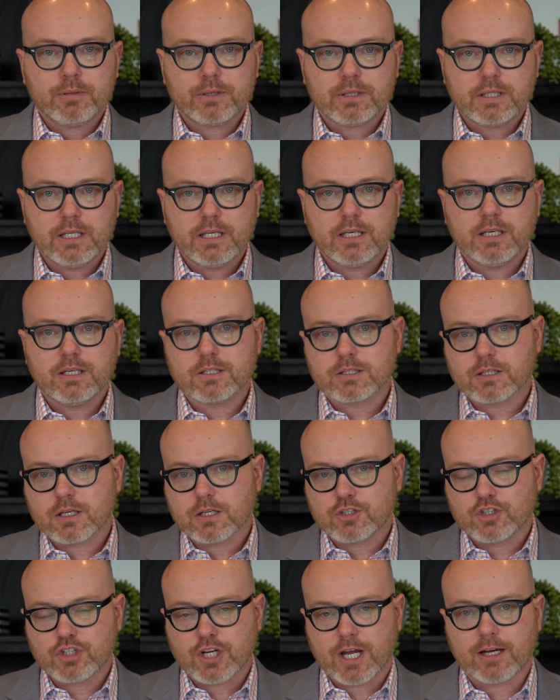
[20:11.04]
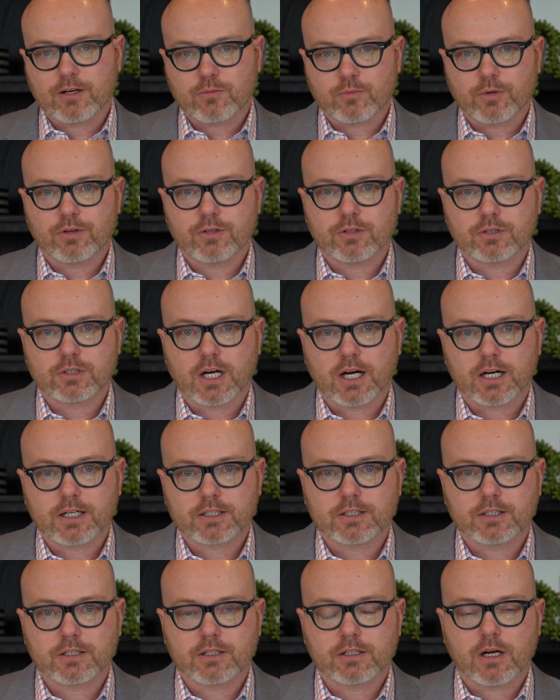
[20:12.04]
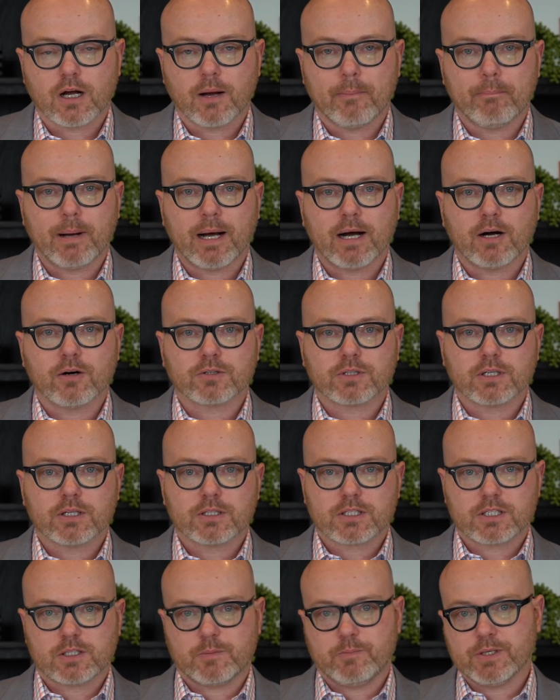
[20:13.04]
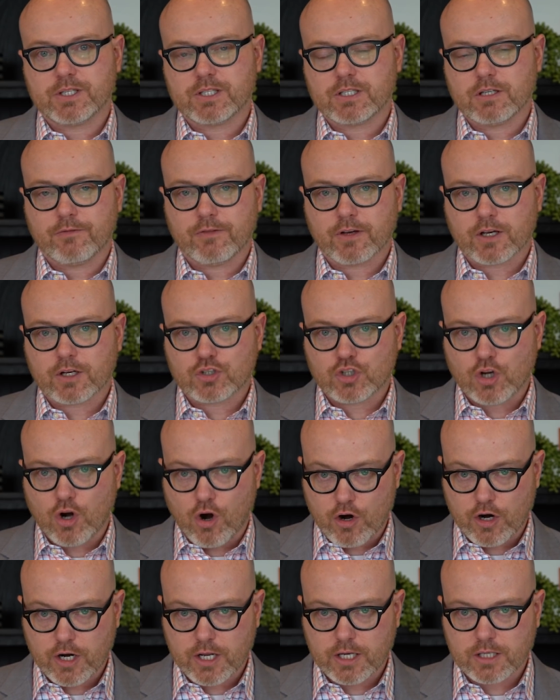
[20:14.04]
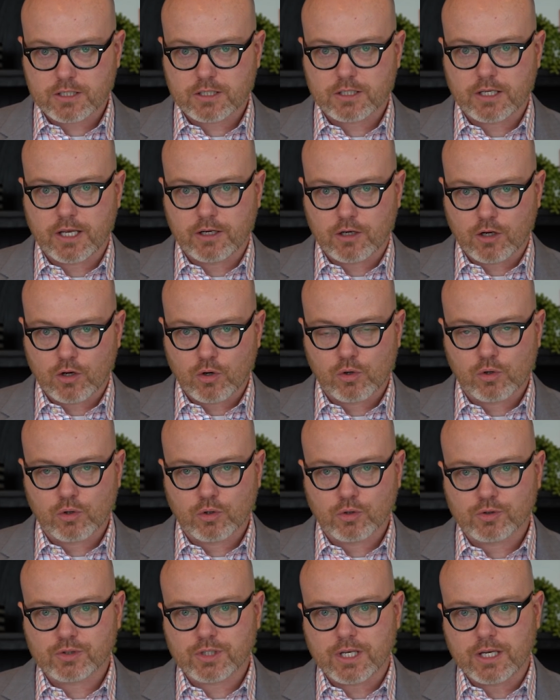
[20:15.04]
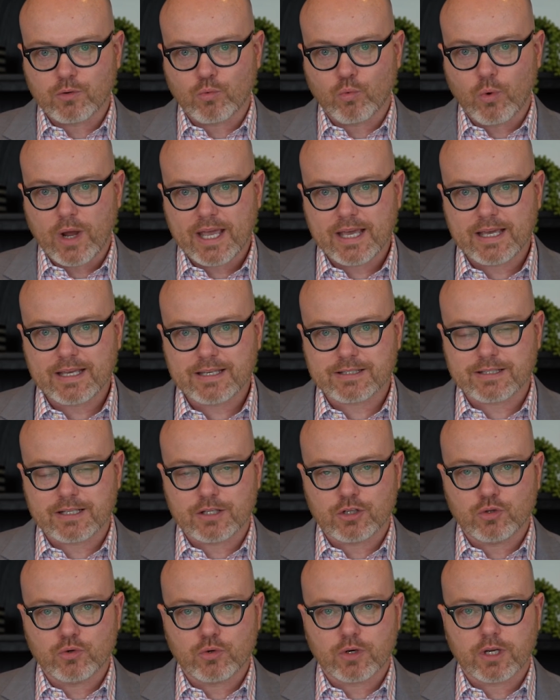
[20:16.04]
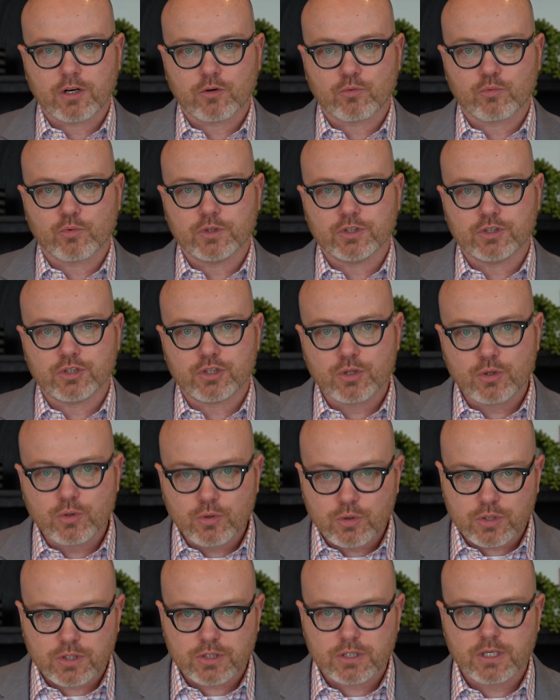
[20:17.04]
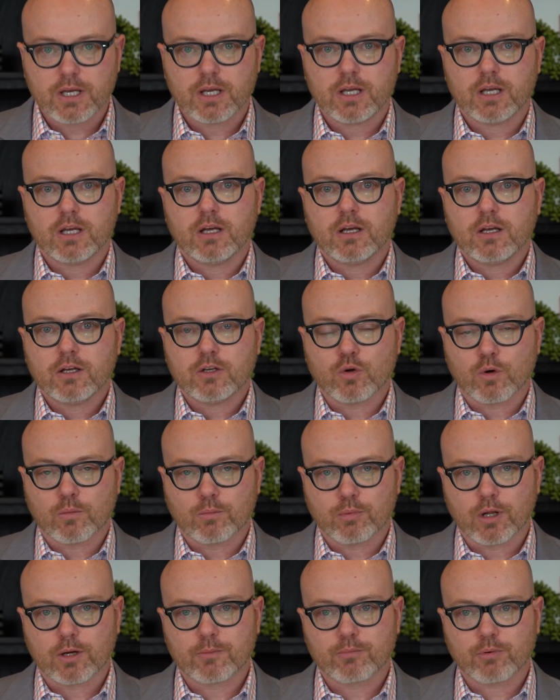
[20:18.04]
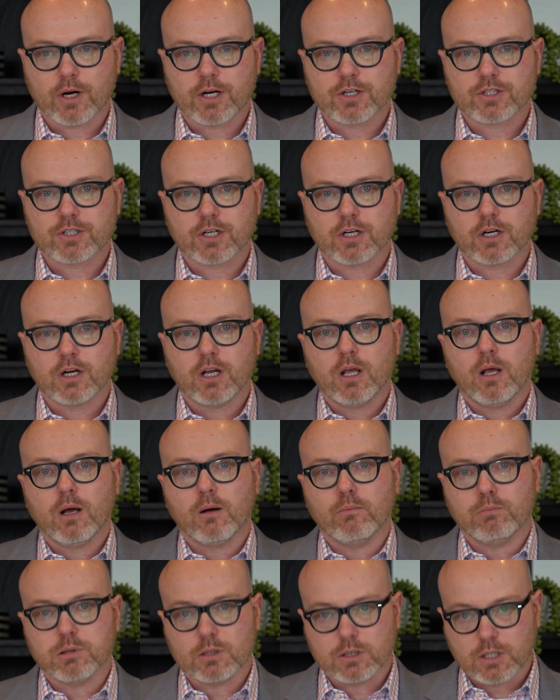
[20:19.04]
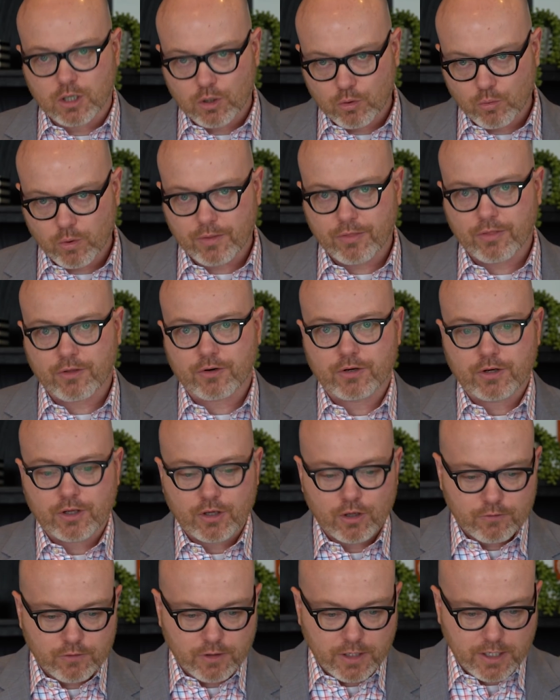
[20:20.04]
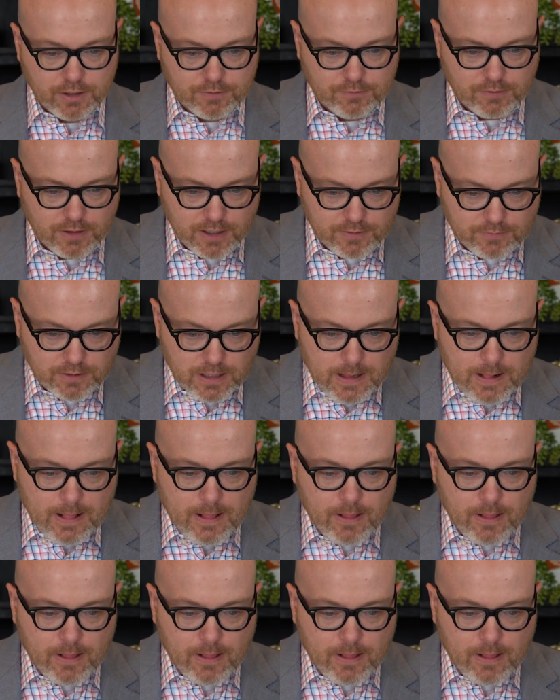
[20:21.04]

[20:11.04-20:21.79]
Please chat with your doctor about specific targets and goals and ways that you can reduce your blood pressure below 130/85.